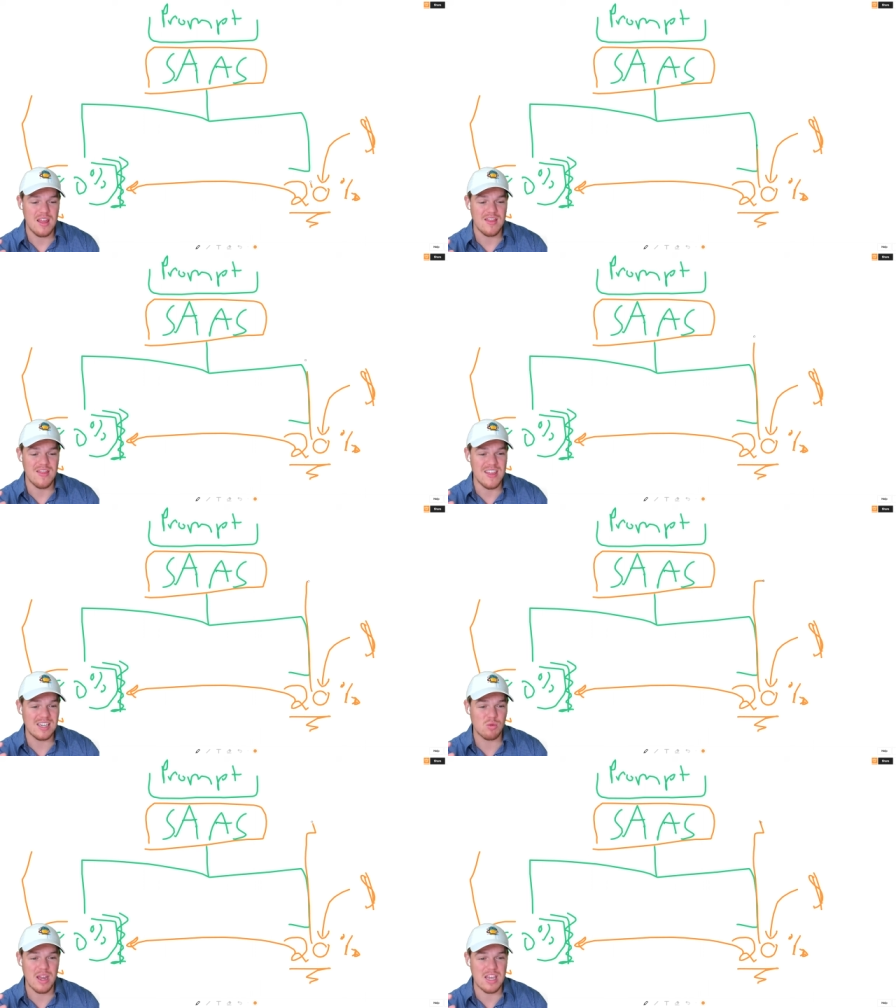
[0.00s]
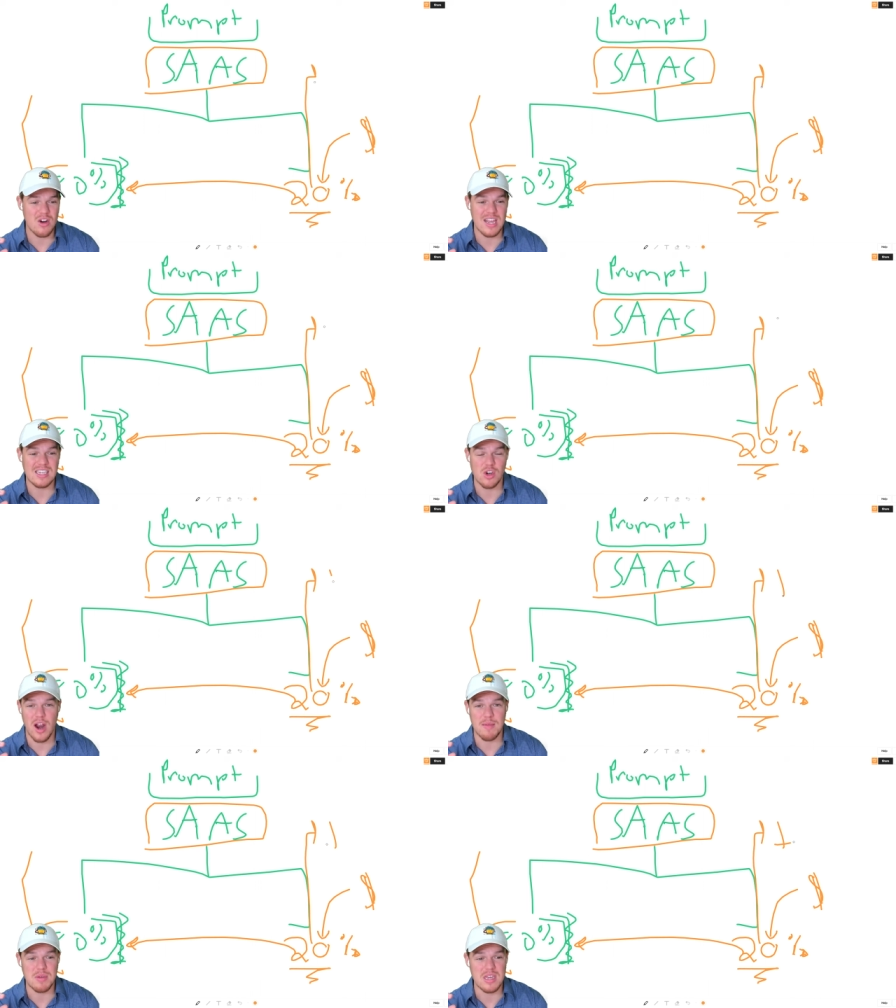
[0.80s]
this right here is your
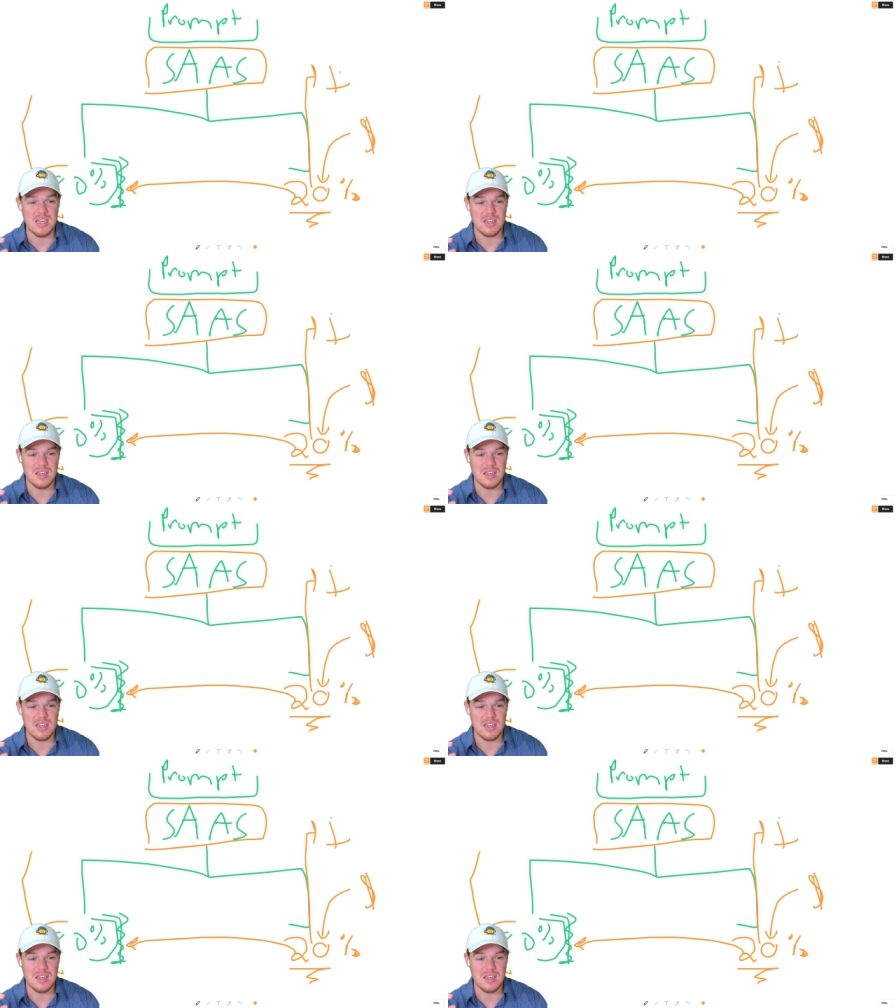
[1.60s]
IP.